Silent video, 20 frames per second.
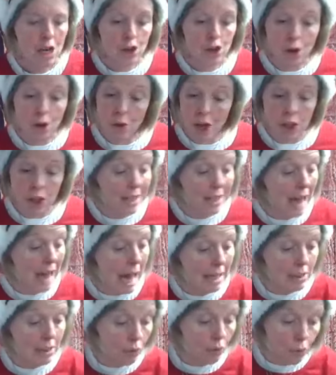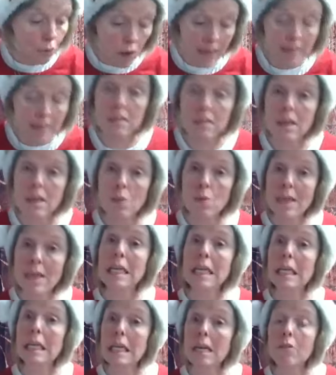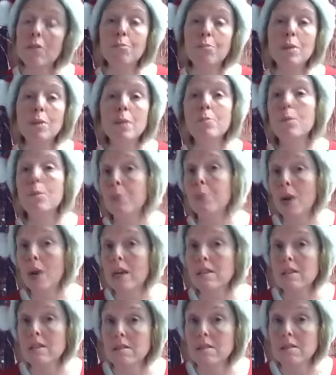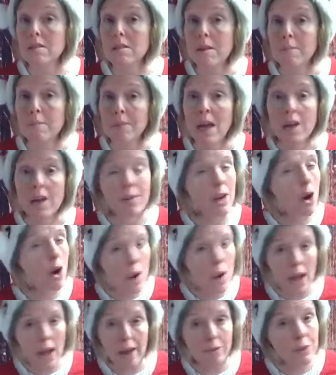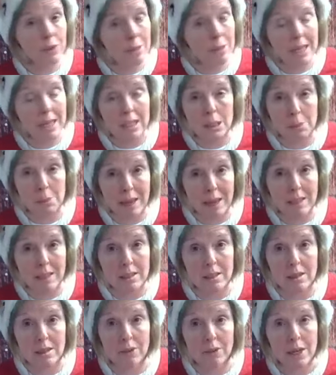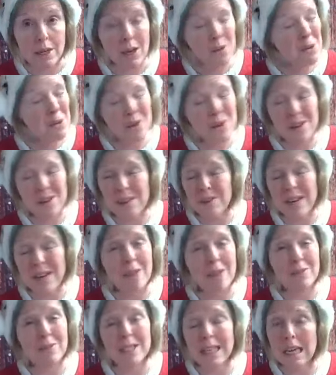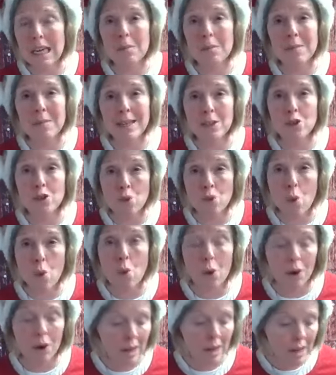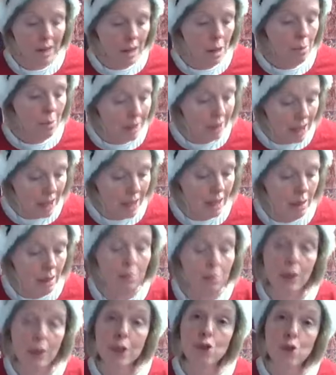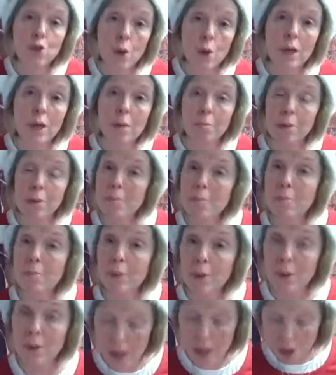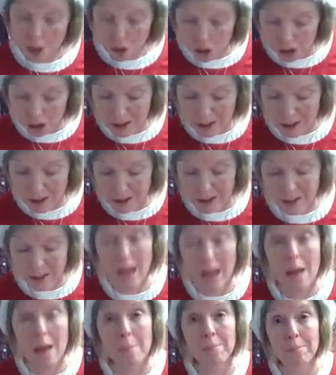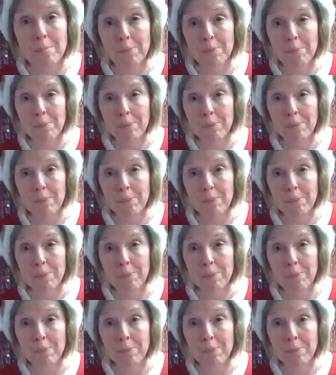So there's lots of ways that we can give people presents. They don't have to be expensive. We don't even have to get them at a store. But they can bring joy to people just the same.